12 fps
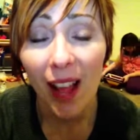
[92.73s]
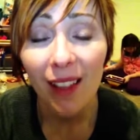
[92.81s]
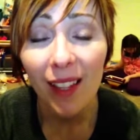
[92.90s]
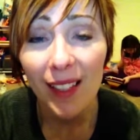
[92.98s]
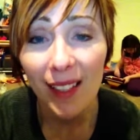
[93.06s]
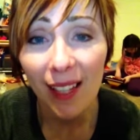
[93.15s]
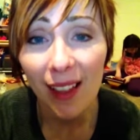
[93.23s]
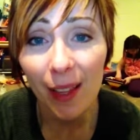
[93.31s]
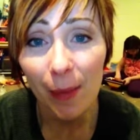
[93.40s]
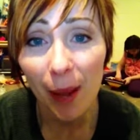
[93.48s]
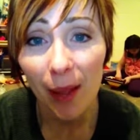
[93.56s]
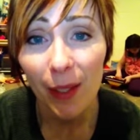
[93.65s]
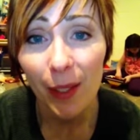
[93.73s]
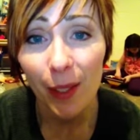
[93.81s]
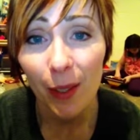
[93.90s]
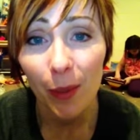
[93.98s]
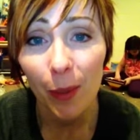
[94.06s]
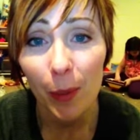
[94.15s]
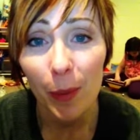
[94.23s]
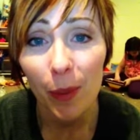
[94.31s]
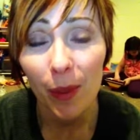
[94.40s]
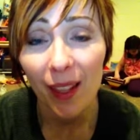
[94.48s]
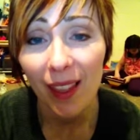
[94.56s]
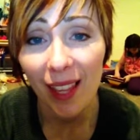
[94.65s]
let's get them added to the group so
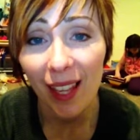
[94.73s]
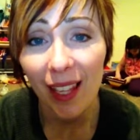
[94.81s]
that they